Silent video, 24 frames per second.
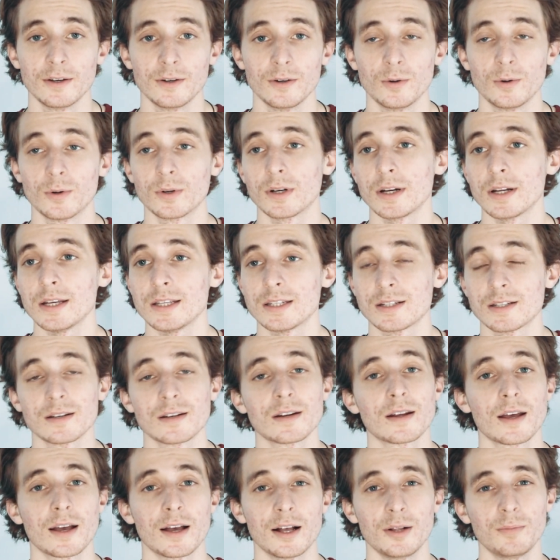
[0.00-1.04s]
or at least
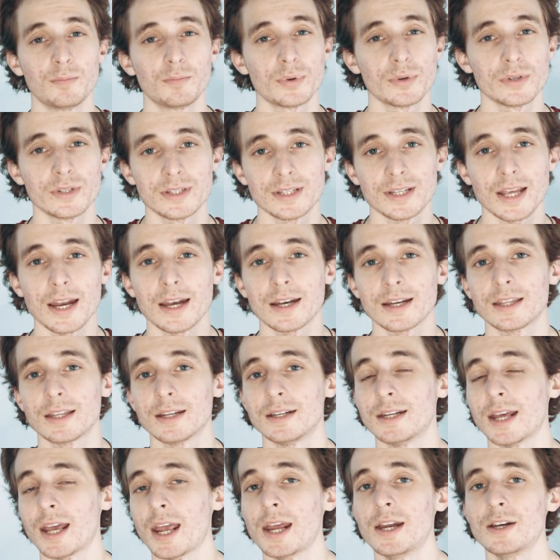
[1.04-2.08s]
help present the
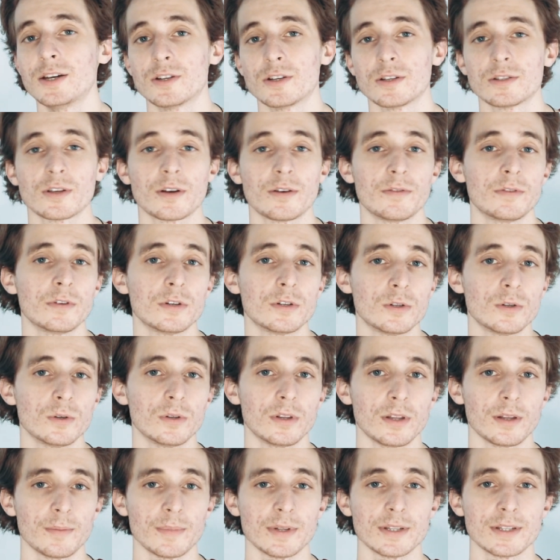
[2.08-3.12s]
dangers of it to
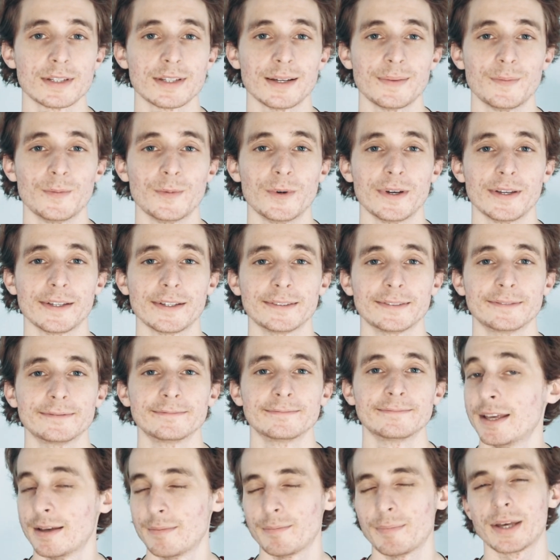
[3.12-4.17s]
them in some way.
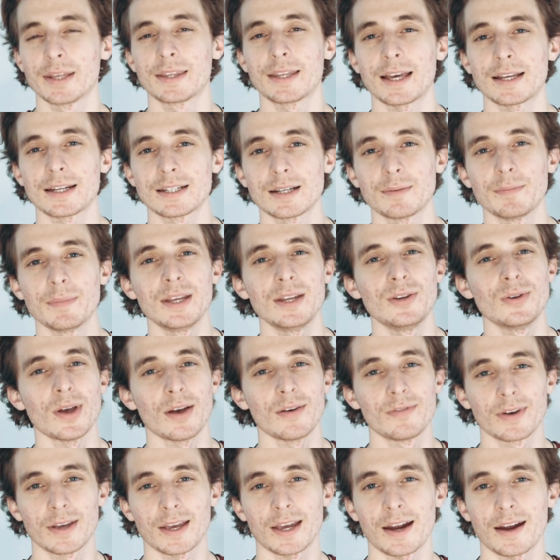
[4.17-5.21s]
By that I mean you
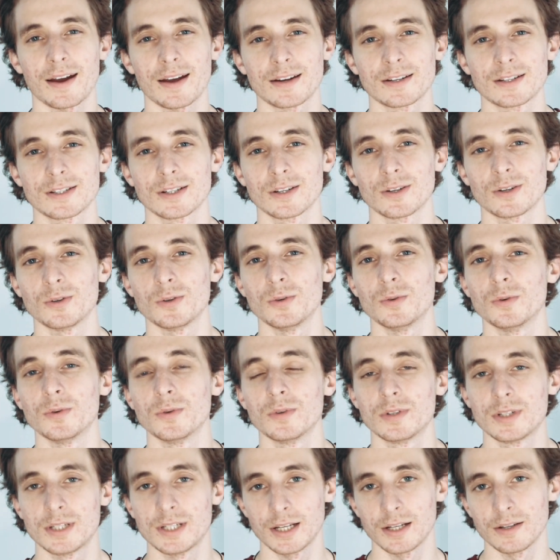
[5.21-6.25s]
have a character who
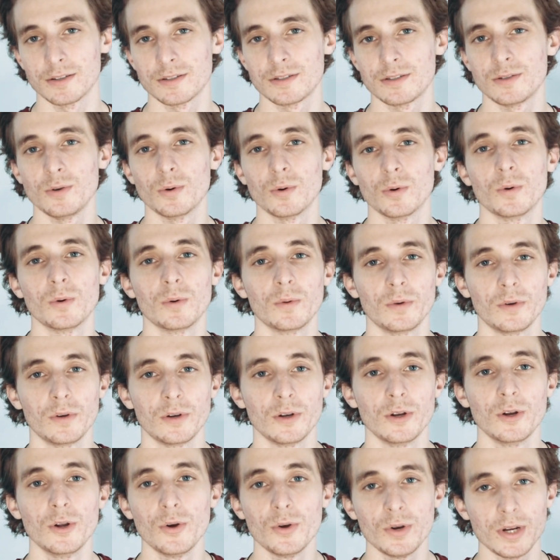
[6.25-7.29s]
tells your
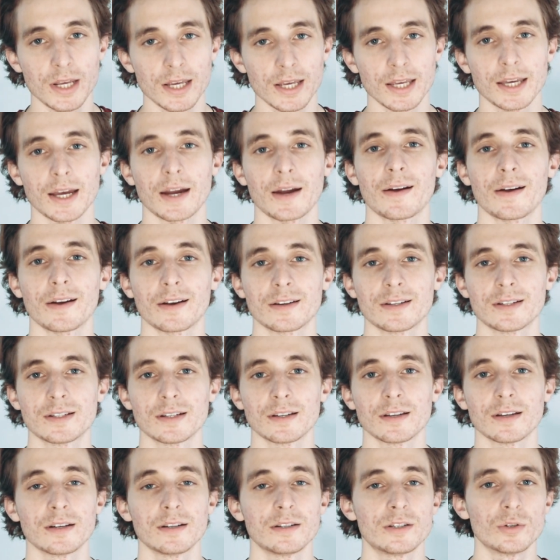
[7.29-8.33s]
learning
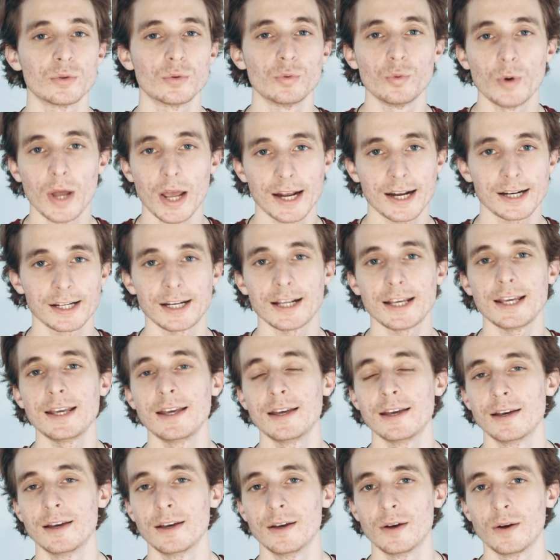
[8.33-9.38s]
character
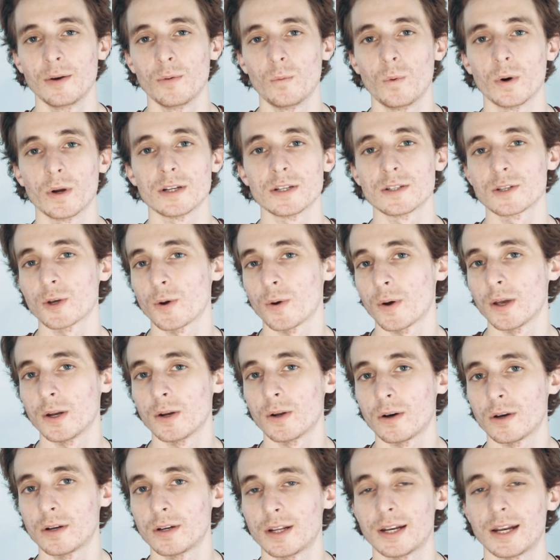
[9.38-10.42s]
directly what is going
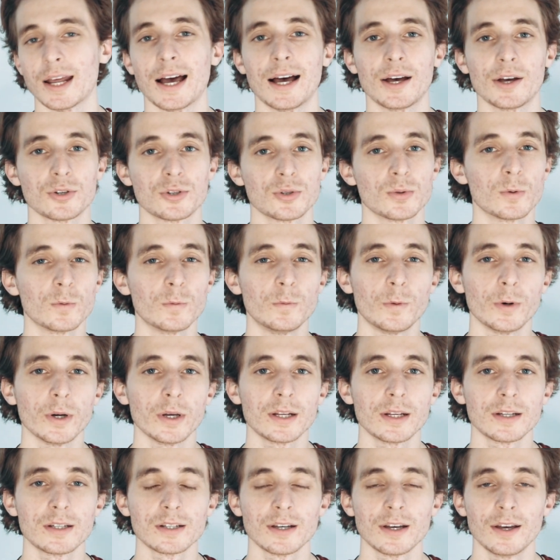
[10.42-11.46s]
on and how to avoid
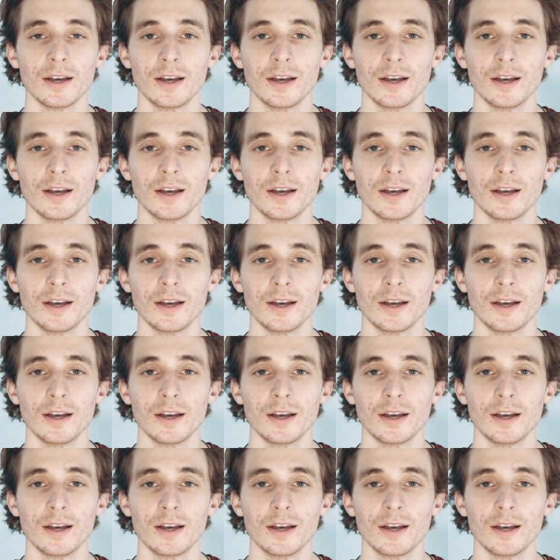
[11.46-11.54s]
it,